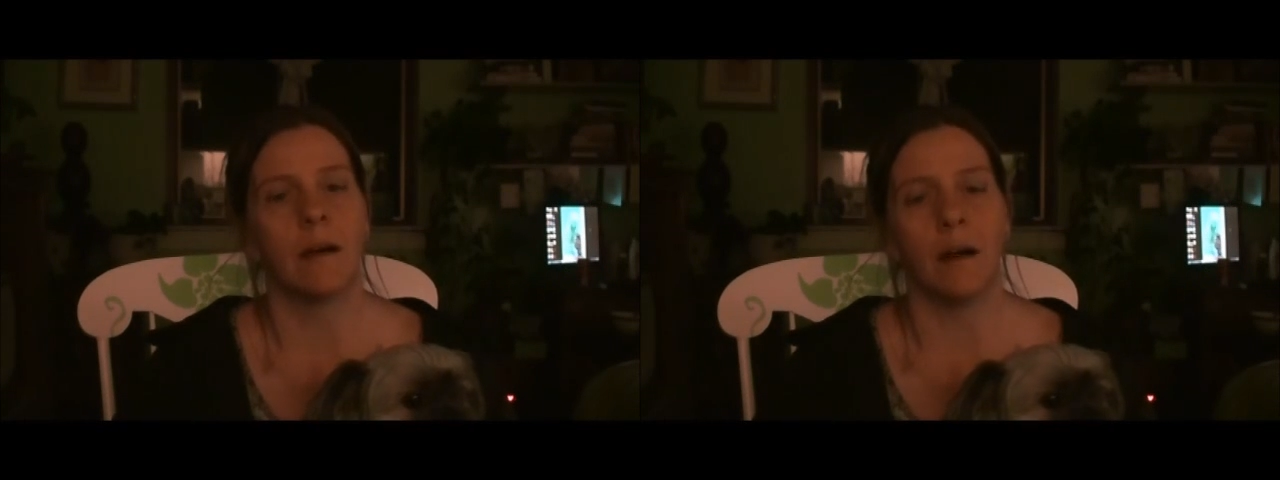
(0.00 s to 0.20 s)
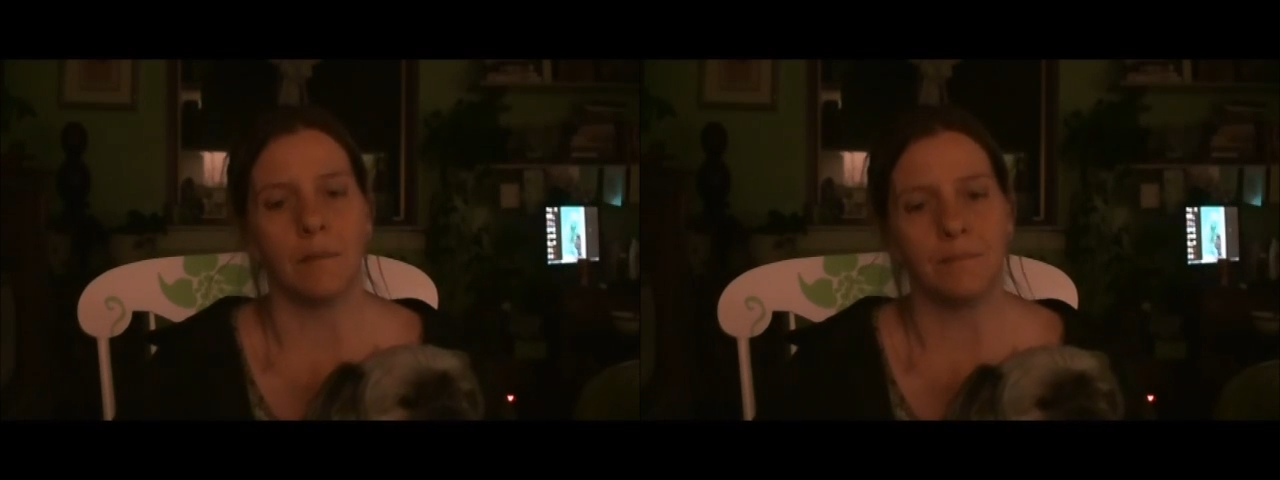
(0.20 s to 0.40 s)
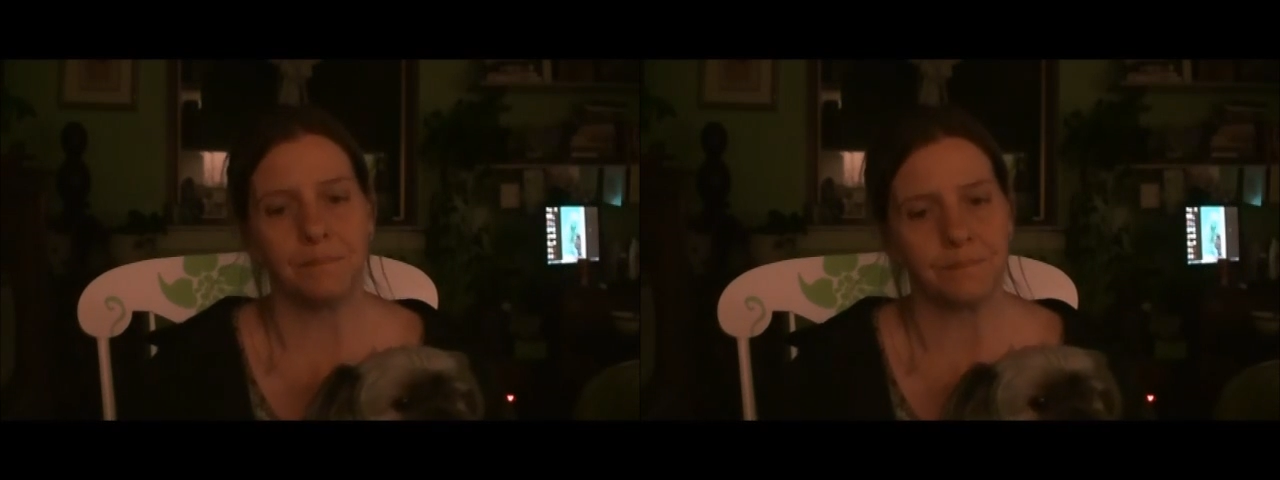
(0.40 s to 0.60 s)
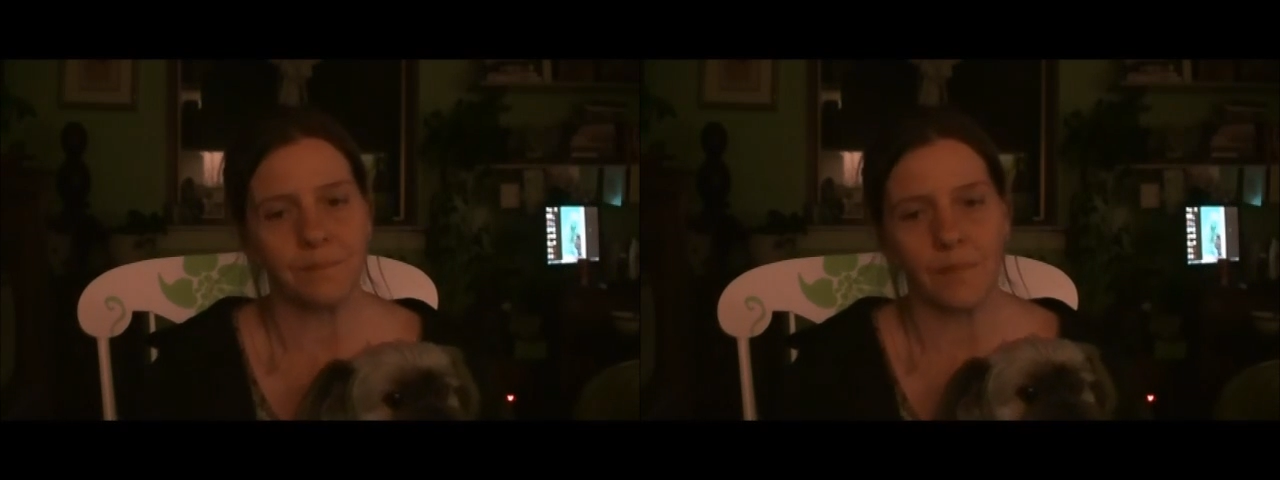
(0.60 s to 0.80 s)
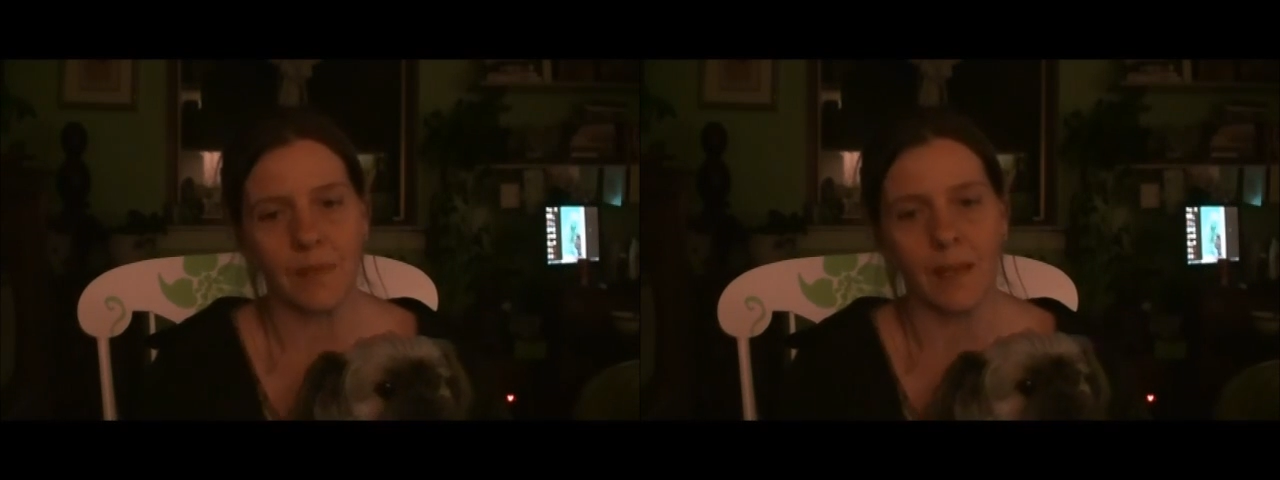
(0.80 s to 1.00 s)

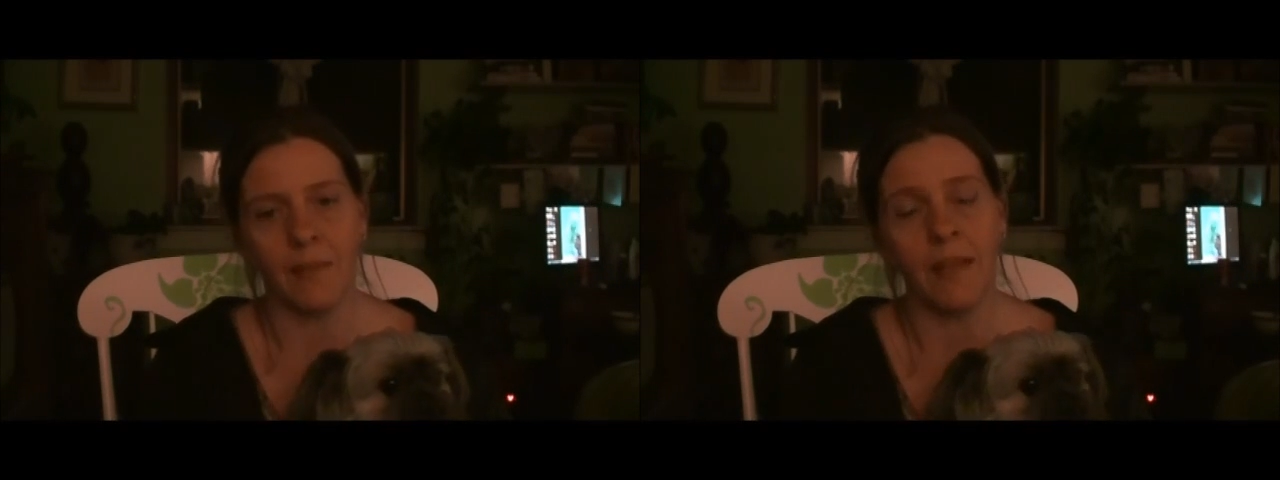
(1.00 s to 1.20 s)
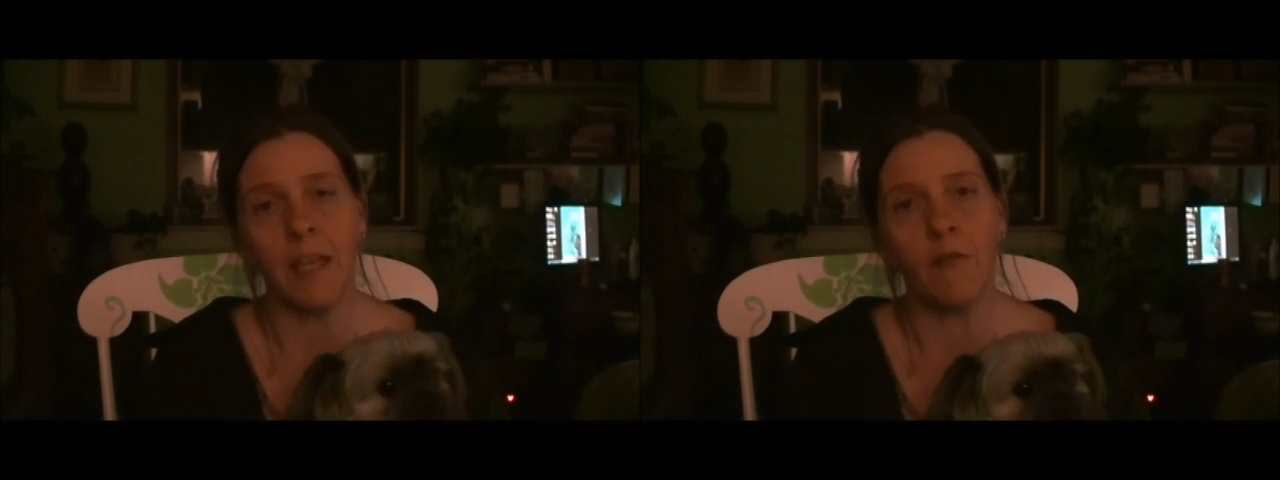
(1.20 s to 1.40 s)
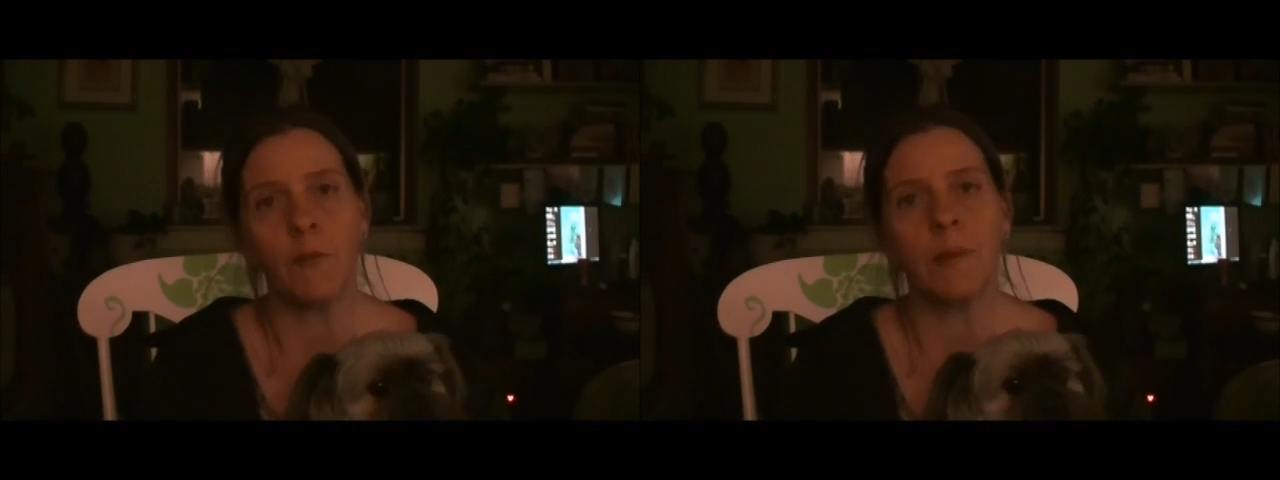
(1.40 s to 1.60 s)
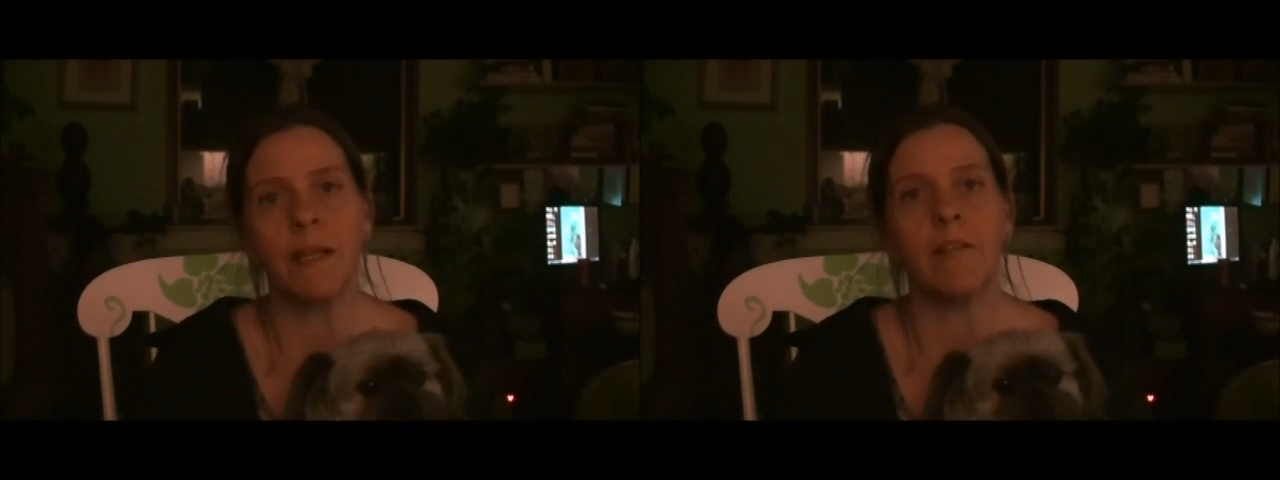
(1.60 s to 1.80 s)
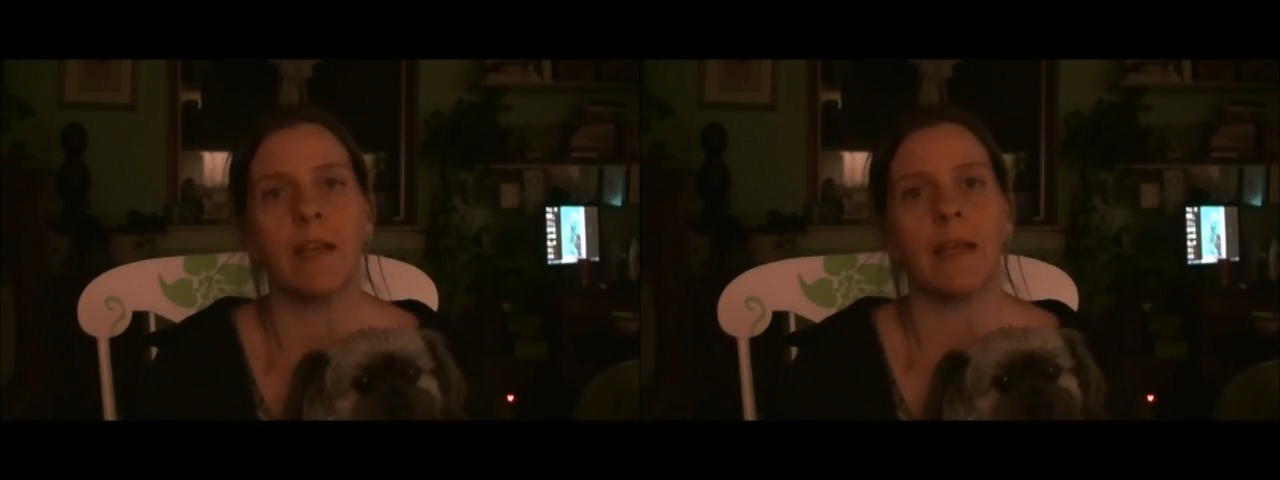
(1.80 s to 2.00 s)
Thank you for
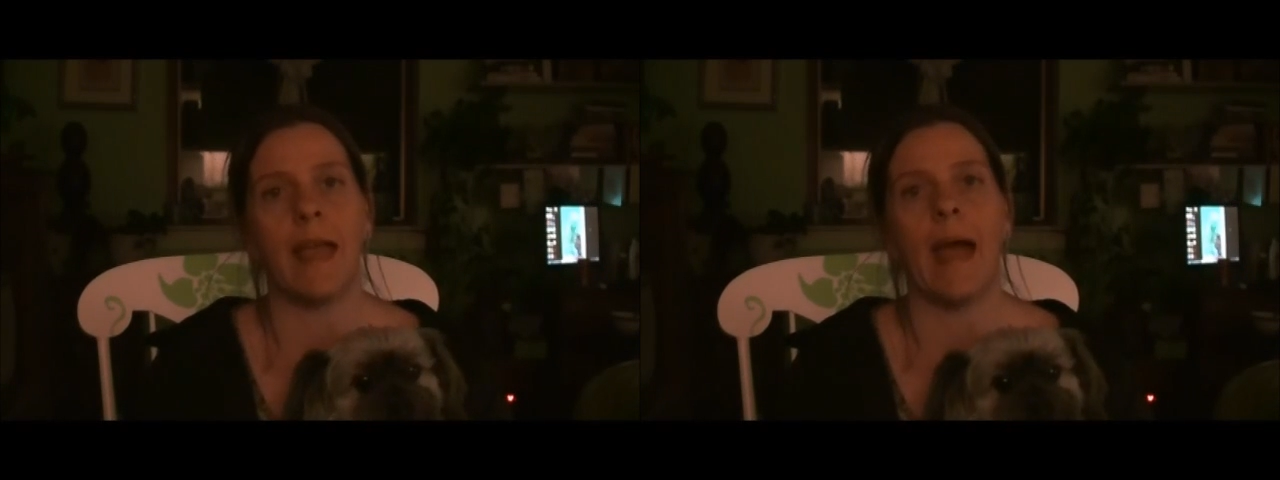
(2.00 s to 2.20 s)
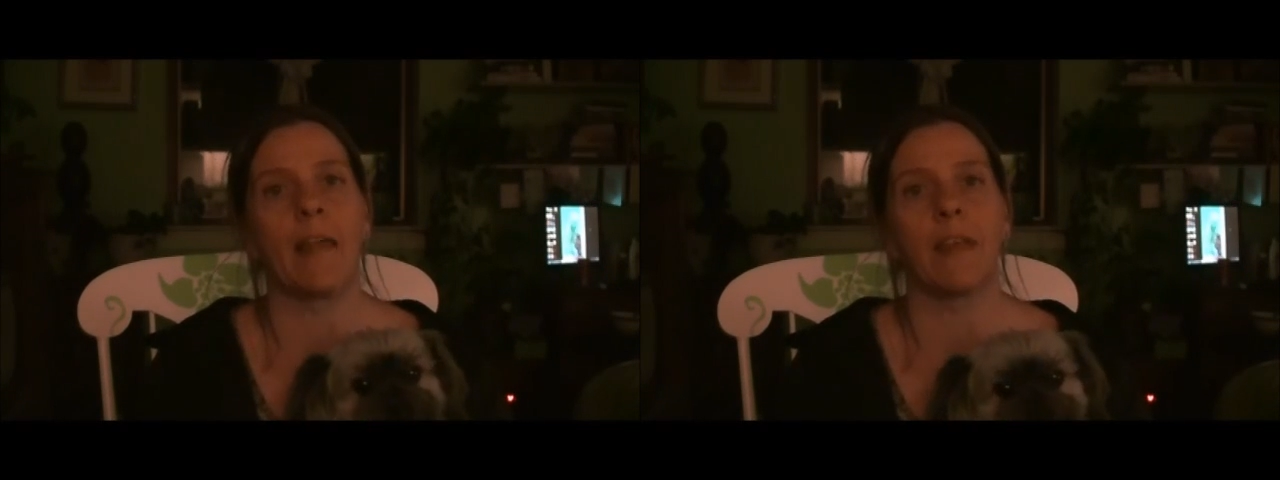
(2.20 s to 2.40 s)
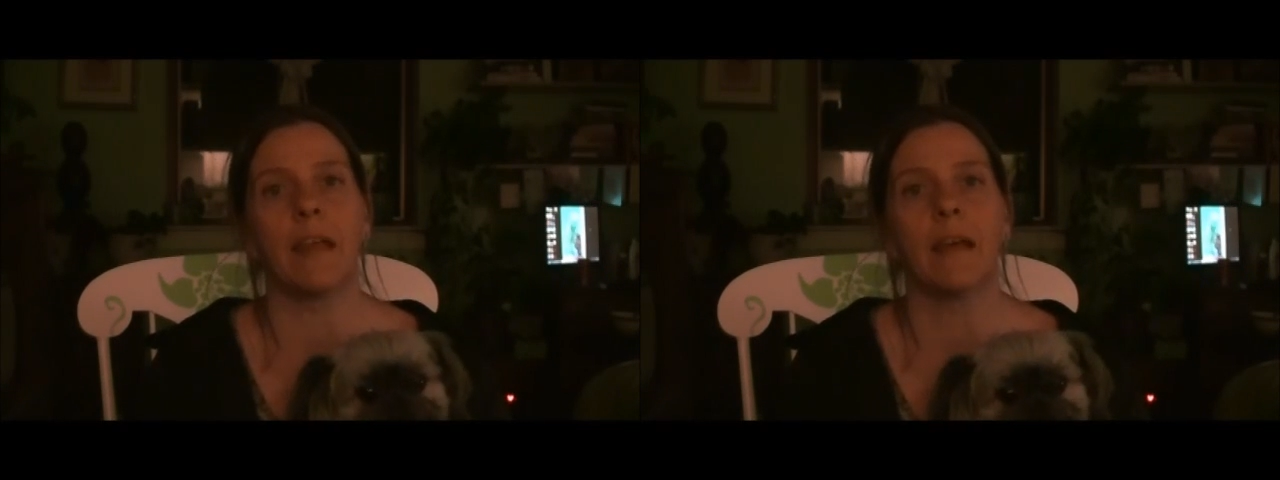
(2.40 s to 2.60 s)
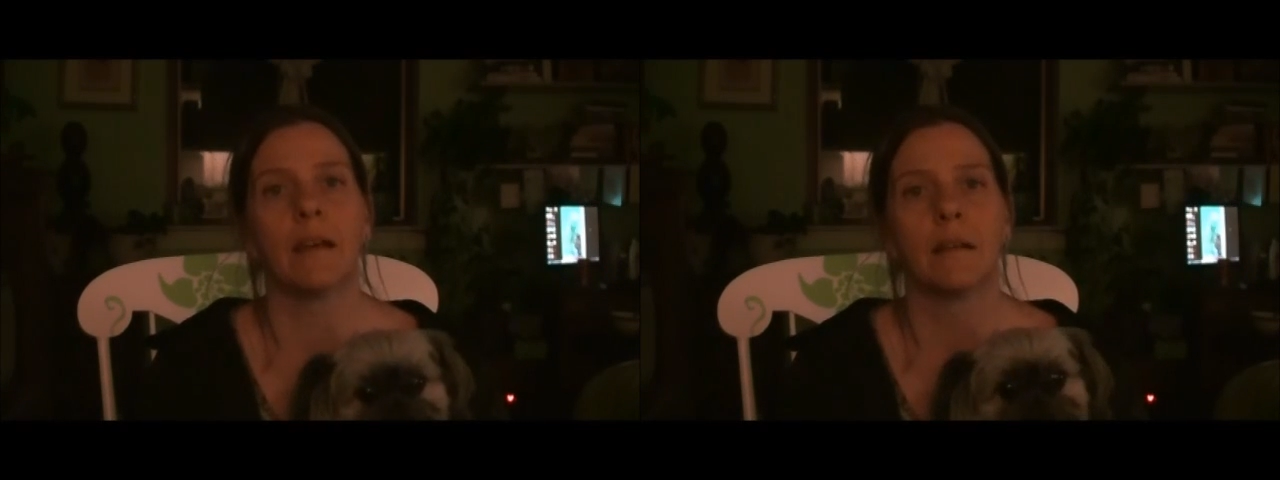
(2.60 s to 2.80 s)
believing in Kathy.